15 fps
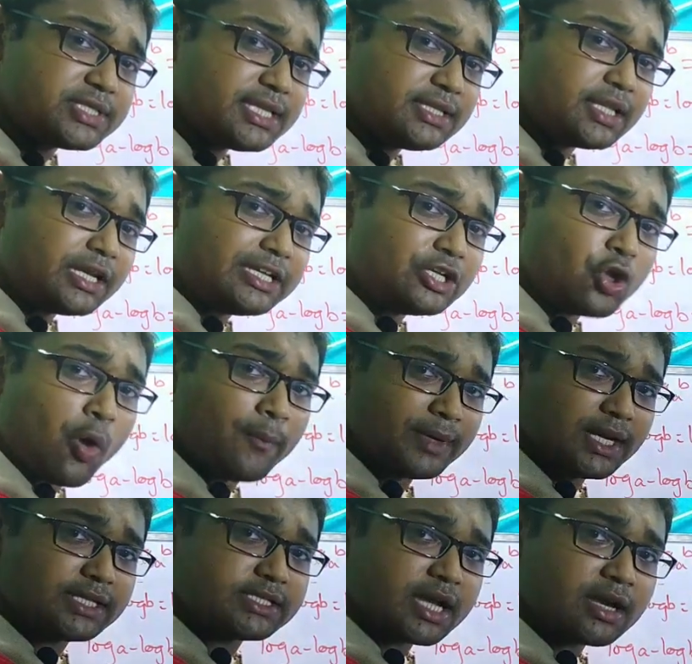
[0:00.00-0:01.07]
the
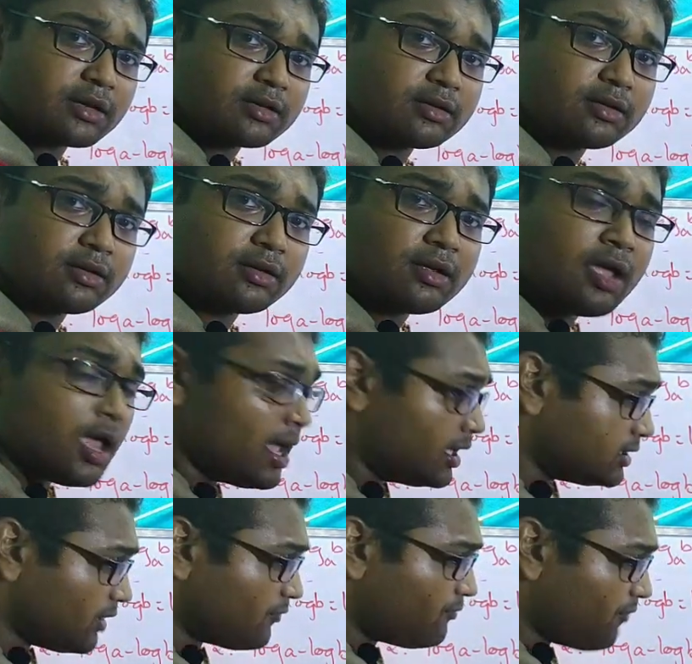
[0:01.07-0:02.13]
denominator,
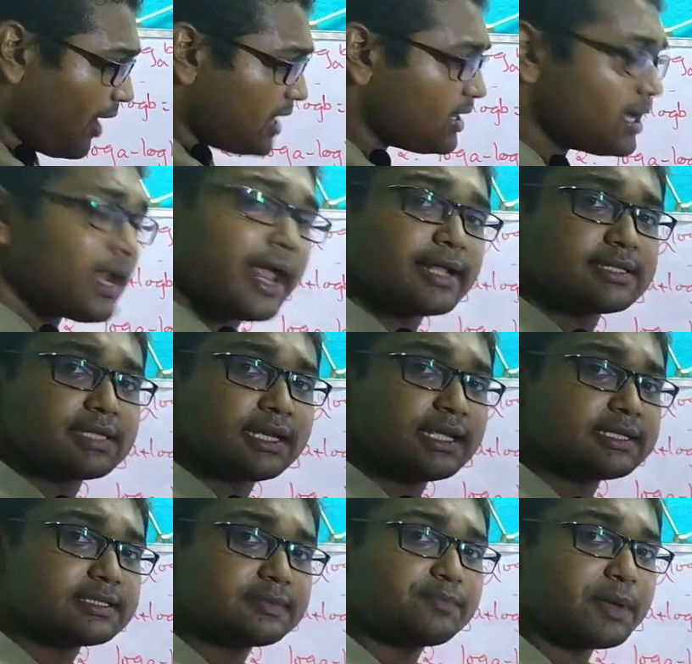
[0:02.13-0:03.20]
the final answer
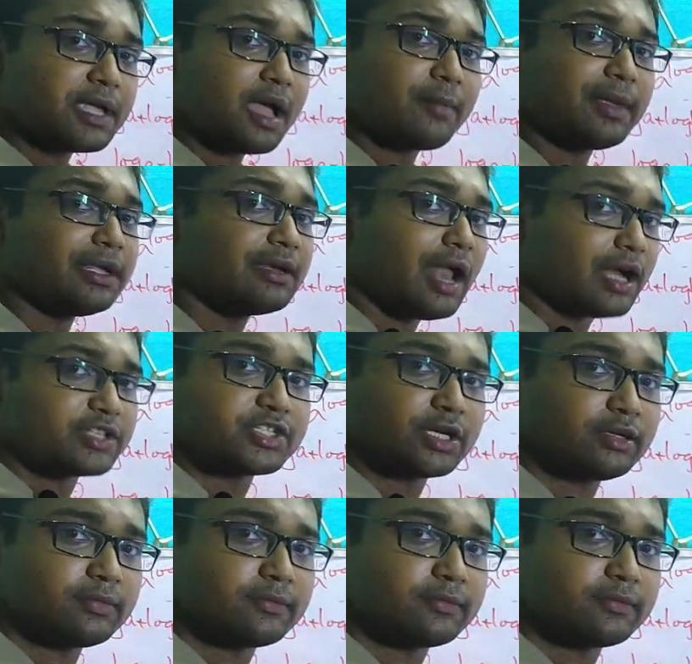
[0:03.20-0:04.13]
is becoming larger.